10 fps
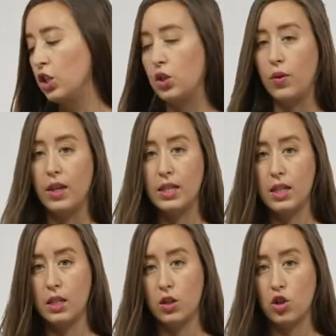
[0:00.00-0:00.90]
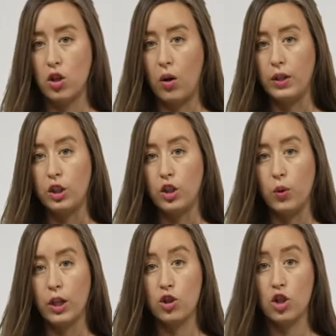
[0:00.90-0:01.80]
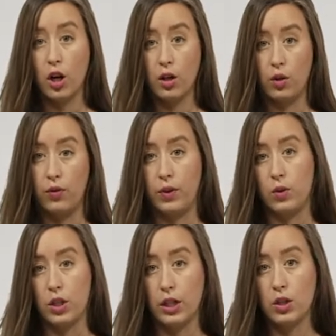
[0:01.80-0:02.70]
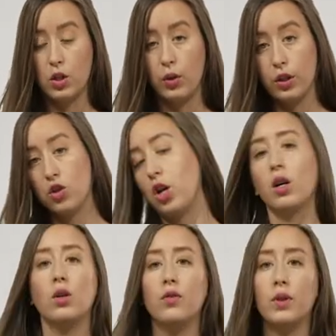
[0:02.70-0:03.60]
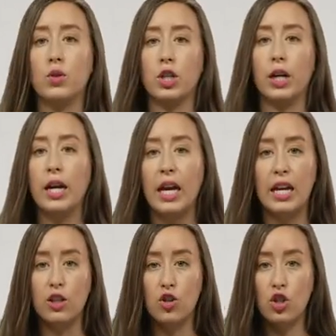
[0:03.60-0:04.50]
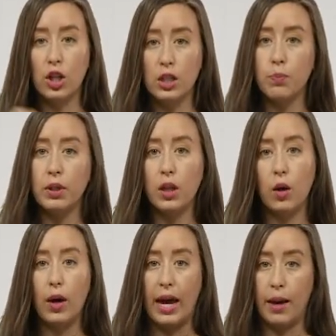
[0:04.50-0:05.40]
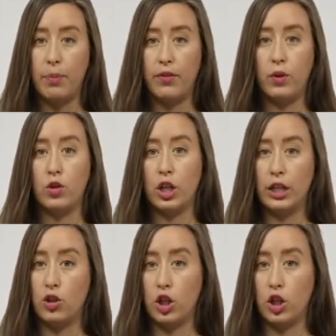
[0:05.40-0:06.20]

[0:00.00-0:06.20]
So this is installing your charcoal filter. So your charcoal filter is just below a HEPA filter in